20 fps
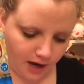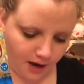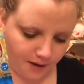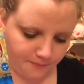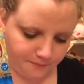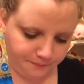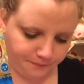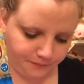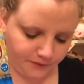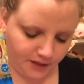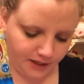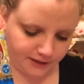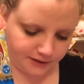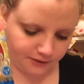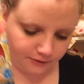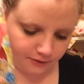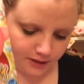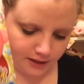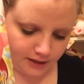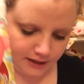gum that is
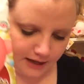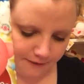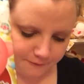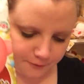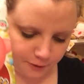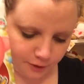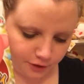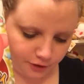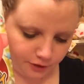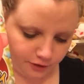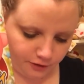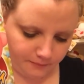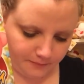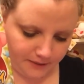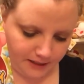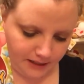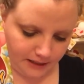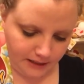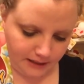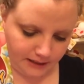created after
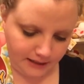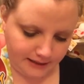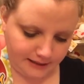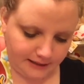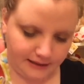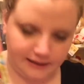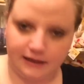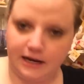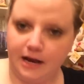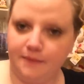Kirby. And it